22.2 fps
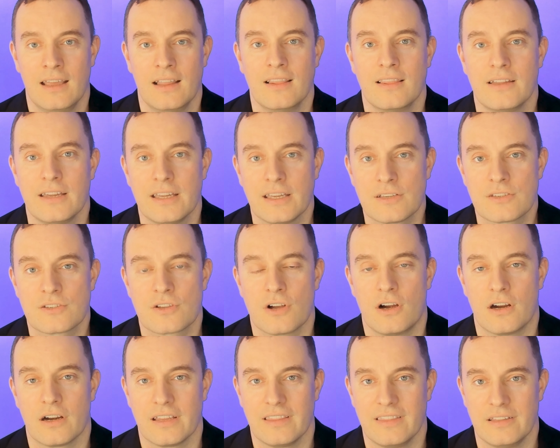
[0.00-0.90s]
Links
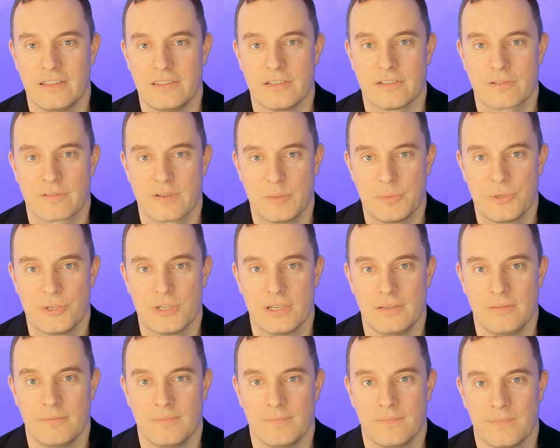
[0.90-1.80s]
are in the
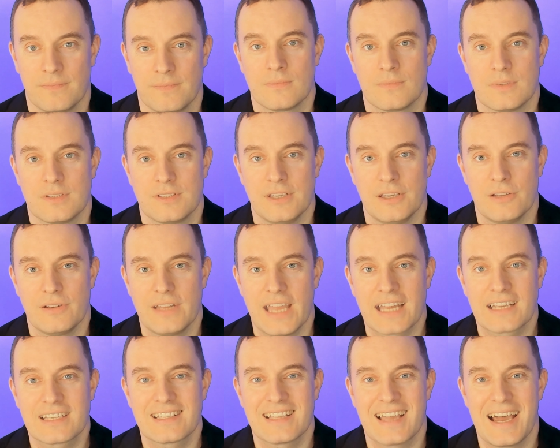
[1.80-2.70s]
description. See you
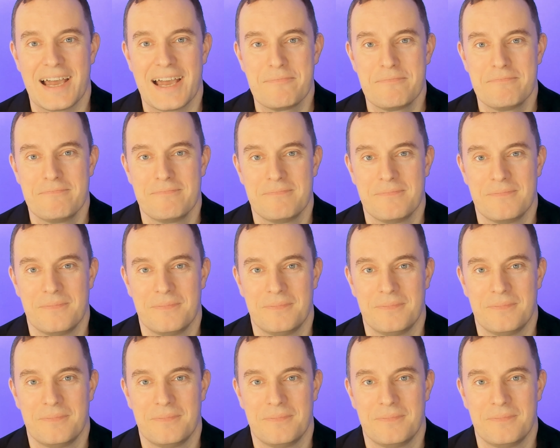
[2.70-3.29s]
next time.